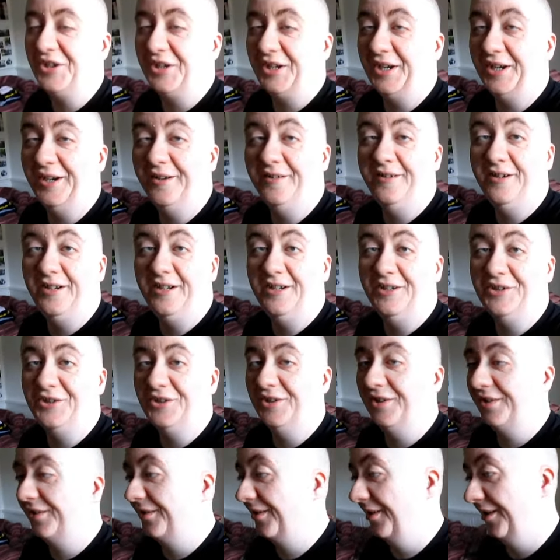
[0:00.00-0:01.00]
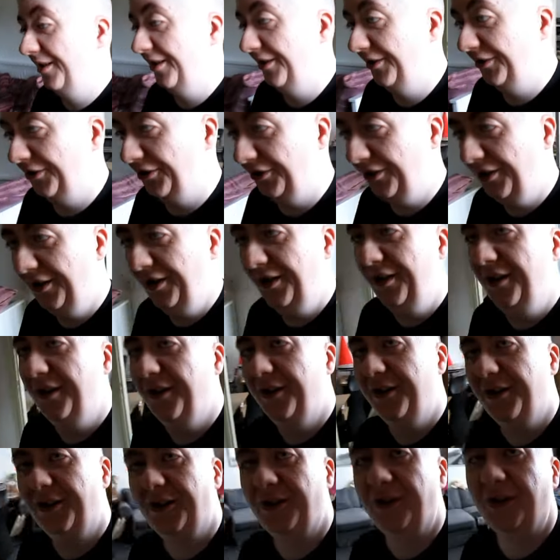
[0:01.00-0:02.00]
scary, isn't it, guys?
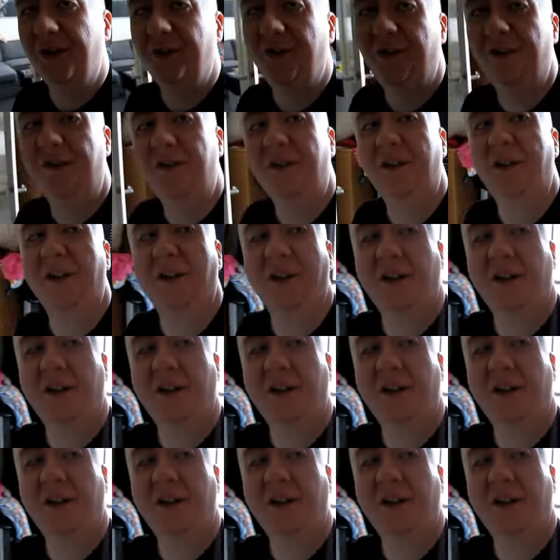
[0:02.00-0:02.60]
So, uh,